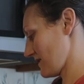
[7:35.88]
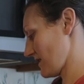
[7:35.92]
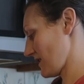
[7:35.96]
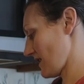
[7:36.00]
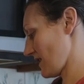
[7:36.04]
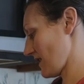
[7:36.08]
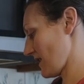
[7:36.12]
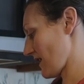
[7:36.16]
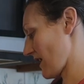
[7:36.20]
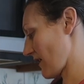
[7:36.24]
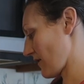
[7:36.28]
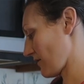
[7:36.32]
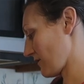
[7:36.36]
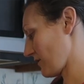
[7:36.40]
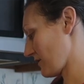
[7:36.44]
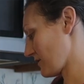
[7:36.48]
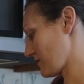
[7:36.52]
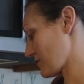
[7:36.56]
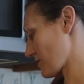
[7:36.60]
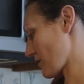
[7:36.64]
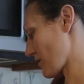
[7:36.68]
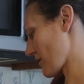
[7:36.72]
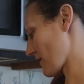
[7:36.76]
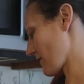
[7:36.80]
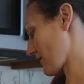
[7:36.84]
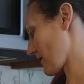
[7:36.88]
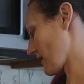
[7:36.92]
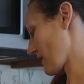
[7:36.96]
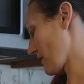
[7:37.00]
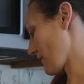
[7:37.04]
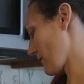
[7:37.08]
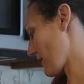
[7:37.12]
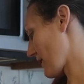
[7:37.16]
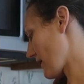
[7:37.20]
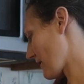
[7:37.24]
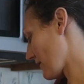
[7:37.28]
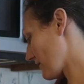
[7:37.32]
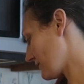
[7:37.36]
get it out of the jar very
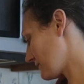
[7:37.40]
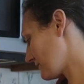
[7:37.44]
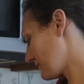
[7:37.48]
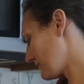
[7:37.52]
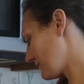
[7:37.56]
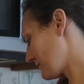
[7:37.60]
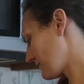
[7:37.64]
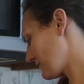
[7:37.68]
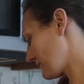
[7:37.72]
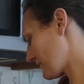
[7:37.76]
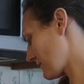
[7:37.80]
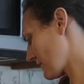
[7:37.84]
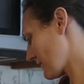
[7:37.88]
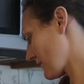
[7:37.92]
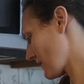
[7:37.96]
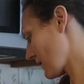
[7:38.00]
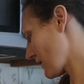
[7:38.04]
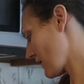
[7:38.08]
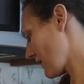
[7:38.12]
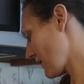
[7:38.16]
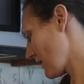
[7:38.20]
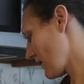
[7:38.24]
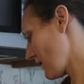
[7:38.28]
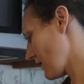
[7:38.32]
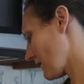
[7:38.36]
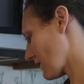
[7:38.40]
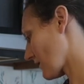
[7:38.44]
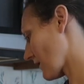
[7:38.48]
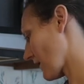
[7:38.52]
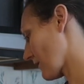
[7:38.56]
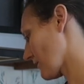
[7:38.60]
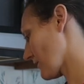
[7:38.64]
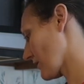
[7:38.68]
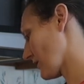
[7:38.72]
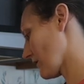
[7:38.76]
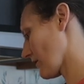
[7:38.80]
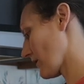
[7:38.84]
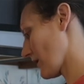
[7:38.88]
well. So
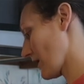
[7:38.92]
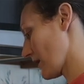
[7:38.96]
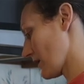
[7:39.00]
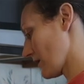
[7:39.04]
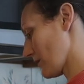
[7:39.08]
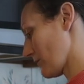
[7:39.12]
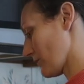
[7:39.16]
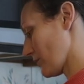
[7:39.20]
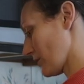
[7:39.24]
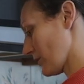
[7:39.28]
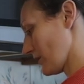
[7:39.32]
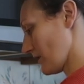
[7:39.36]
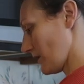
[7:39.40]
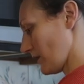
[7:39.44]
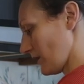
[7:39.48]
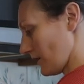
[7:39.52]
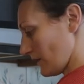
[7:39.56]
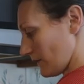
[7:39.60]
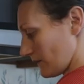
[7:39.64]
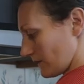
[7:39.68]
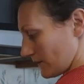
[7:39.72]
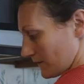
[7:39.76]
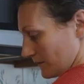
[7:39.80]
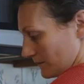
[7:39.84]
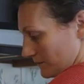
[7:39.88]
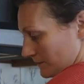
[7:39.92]
I'm going to go ahead and put these,